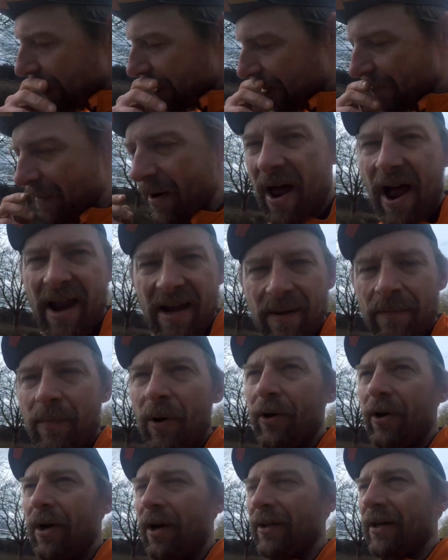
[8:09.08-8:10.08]
at any
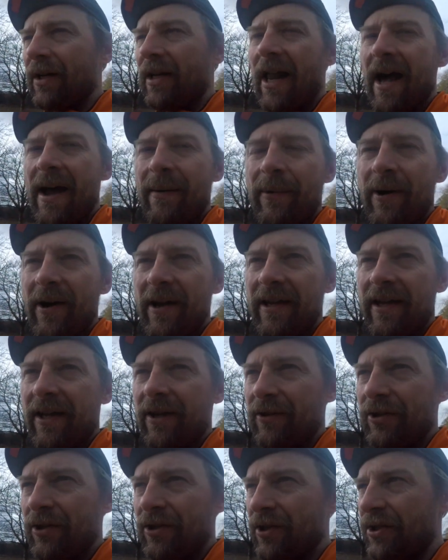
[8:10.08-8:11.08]
point on the climb where you
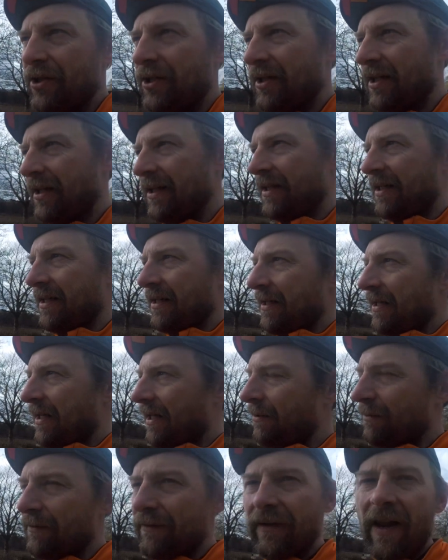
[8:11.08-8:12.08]
could just,
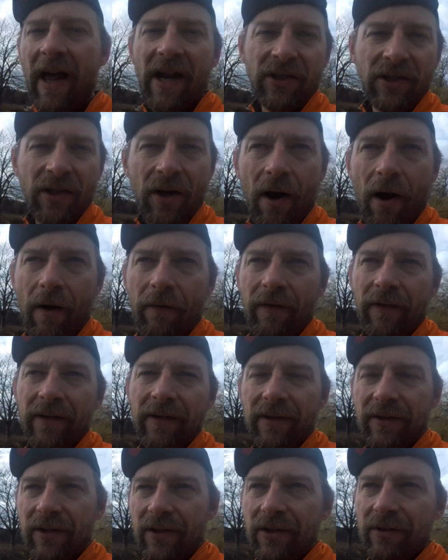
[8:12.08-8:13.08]
it would flatten off and
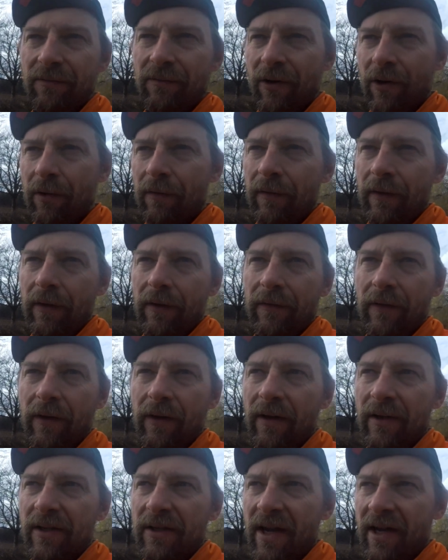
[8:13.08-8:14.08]
you just recover
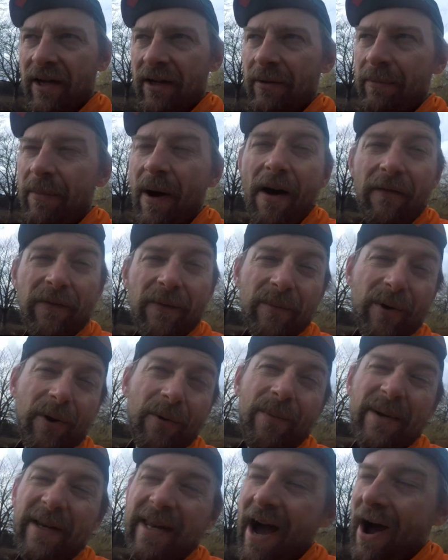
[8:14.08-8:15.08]
for a second, apart from
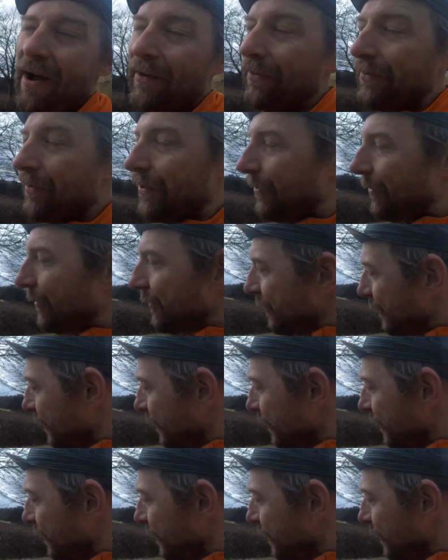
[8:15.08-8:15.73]
coming down, of course.